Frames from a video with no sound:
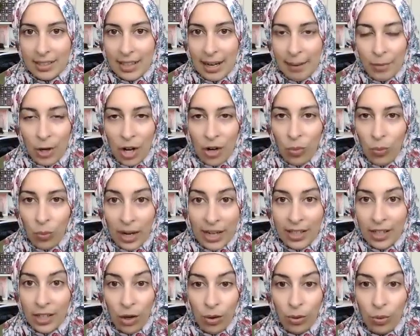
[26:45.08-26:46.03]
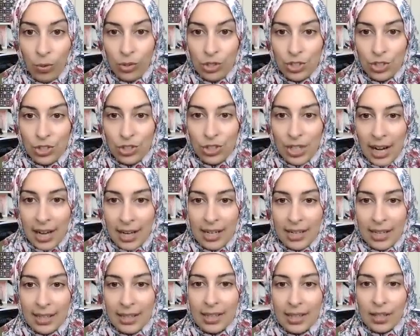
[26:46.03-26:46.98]
I'm not a white coach. And
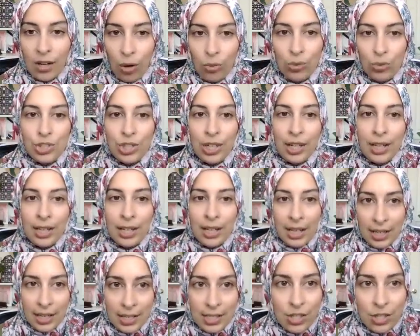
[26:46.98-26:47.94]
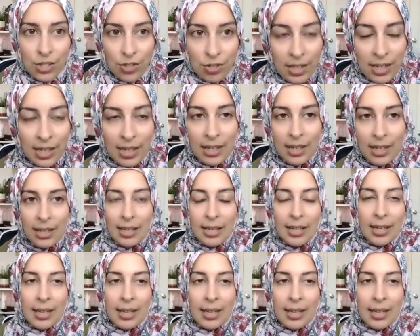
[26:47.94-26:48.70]
in the coaching industry,